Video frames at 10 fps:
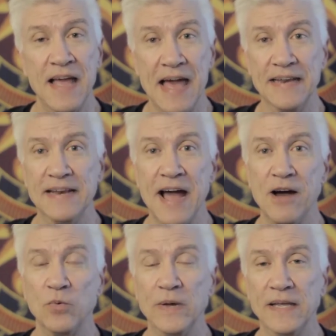And
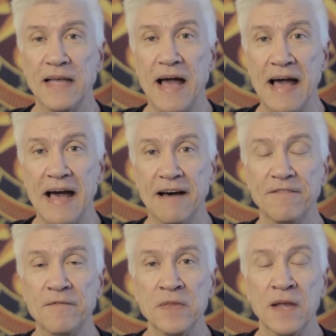now we
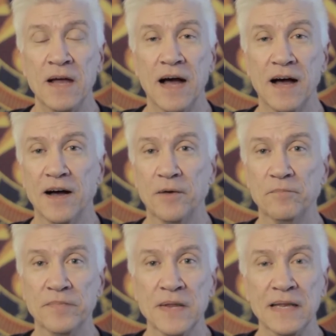have
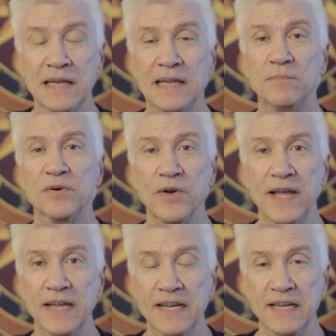
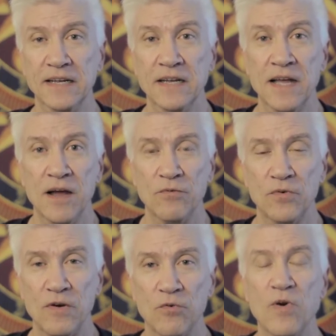liberating,
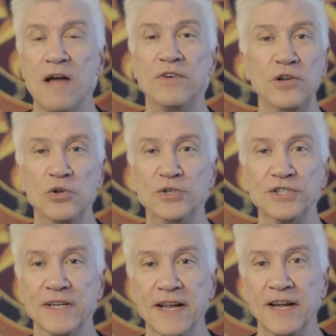
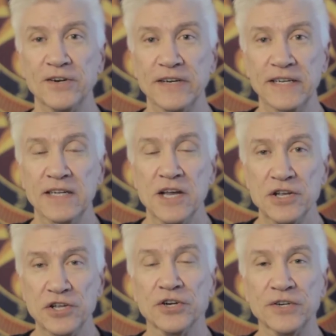revolutionary
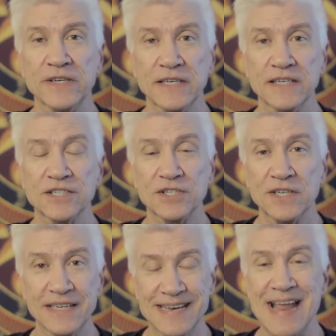
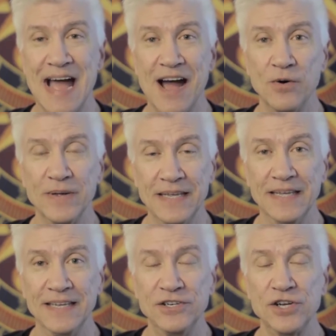Uranus now
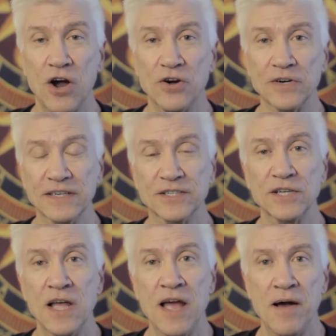in
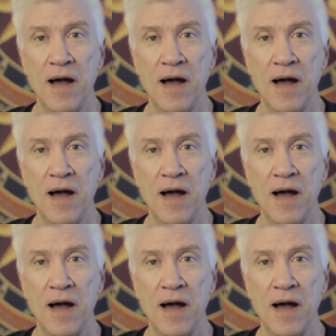Taurus.